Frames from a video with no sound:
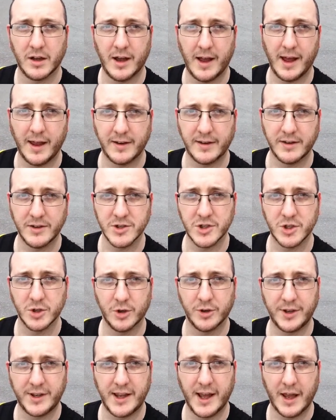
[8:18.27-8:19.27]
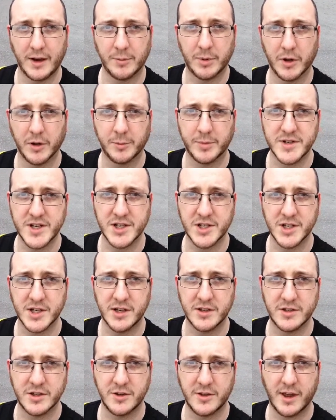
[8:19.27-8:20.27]
and ensured he had pole position
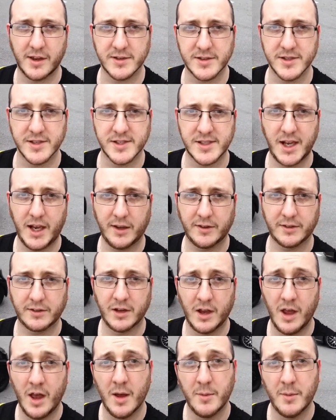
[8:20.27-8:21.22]
in 2006,